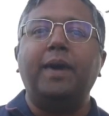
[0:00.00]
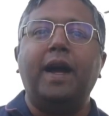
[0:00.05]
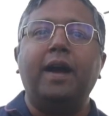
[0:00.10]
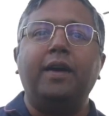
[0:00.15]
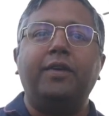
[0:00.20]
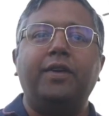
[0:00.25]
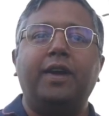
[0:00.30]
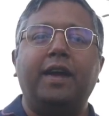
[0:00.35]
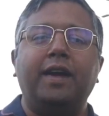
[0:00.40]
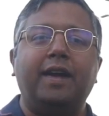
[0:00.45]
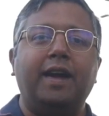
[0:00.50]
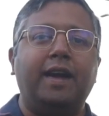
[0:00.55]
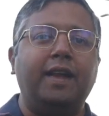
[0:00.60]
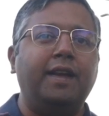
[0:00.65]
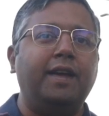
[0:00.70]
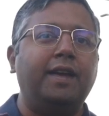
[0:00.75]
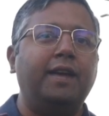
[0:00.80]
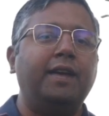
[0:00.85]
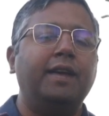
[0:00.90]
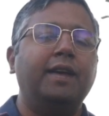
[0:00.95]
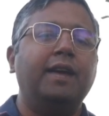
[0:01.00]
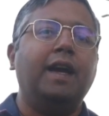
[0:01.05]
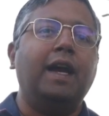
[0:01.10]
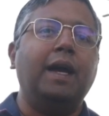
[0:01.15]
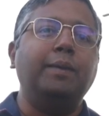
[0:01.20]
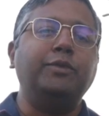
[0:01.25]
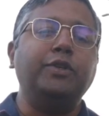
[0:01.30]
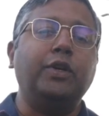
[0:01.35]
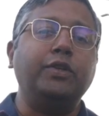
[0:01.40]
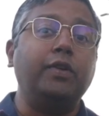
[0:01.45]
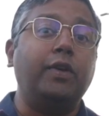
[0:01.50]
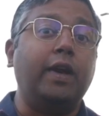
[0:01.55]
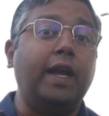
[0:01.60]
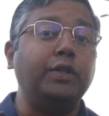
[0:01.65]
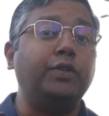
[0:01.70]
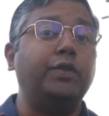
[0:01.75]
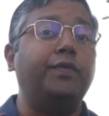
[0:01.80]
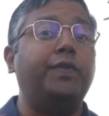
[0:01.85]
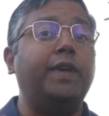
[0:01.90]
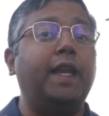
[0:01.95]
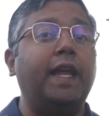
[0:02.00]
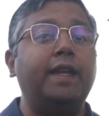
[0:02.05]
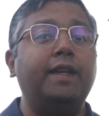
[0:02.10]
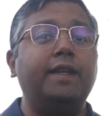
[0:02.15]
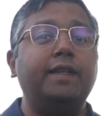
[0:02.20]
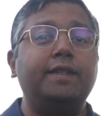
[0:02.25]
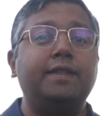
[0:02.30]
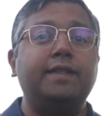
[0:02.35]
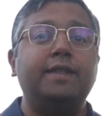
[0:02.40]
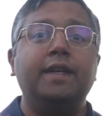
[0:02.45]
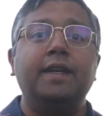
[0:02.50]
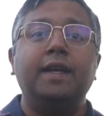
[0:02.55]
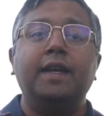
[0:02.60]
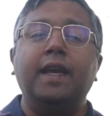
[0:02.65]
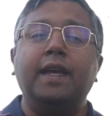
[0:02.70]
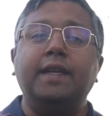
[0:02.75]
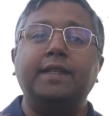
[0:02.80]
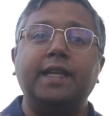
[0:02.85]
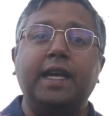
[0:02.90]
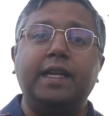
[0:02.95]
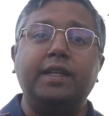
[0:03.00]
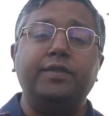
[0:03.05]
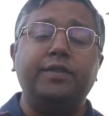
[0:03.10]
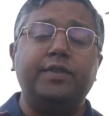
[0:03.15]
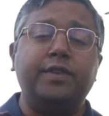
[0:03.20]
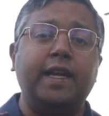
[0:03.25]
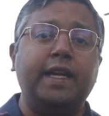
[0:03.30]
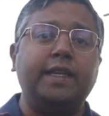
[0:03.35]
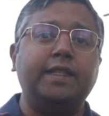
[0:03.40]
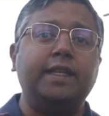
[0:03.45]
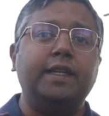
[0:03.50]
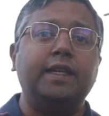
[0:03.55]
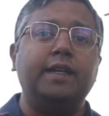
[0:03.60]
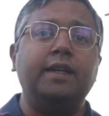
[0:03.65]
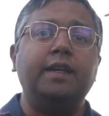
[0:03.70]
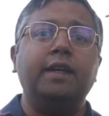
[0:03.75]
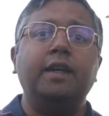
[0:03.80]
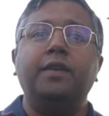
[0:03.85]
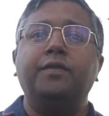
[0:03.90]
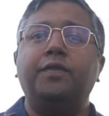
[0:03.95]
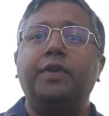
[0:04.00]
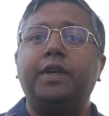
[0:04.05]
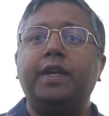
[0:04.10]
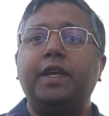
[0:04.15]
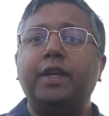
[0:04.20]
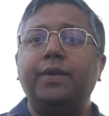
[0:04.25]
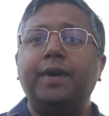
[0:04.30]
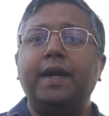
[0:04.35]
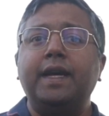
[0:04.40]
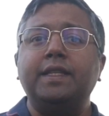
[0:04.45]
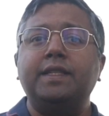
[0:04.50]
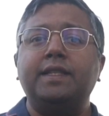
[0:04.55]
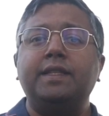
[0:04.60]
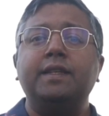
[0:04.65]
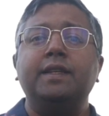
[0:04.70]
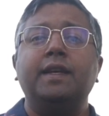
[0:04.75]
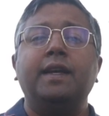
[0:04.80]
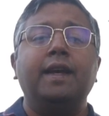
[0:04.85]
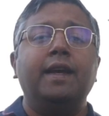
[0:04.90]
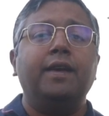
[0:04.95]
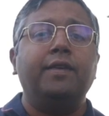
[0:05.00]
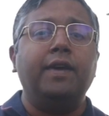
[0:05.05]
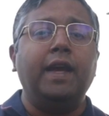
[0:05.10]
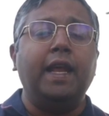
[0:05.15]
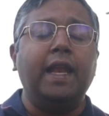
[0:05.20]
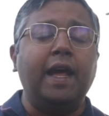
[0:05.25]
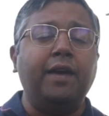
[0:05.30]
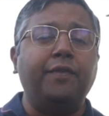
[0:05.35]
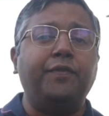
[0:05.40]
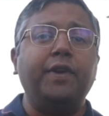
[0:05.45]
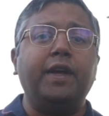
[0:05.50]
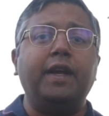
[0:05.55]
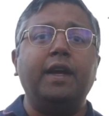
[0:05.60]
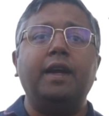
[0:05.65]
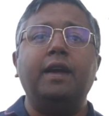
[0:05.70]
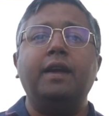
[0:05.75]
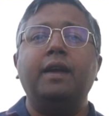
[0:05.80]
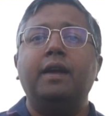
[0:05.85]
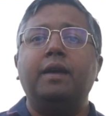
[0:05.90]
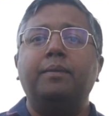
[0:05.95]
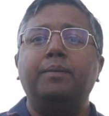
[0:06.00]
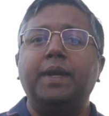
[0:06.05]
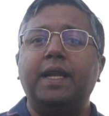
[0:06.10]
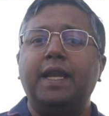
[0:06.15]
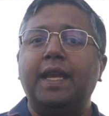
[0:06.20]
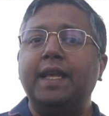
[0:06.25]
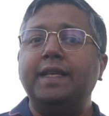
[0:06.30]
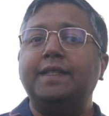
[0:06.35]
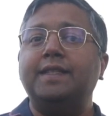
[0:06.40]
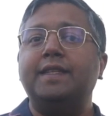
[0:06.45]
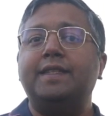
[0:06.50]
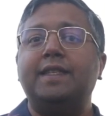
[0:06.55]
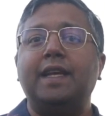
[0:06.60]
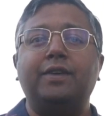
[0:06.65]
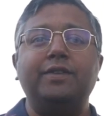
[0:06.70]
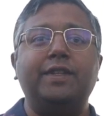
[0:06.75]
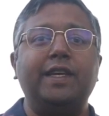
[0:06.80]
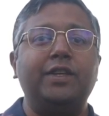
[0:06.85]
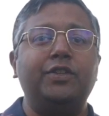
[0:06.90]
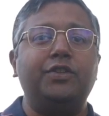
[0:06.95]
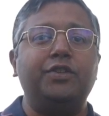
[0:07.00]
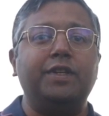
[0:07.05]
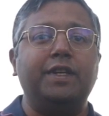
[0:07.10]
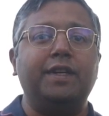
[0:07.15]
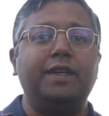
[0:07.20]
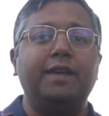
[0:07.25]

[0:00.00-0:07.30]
Accra, Ghana. I'm Dr. Ashwin Fernandez, Executive Director for QS in Africa, Middle East, and South Asia.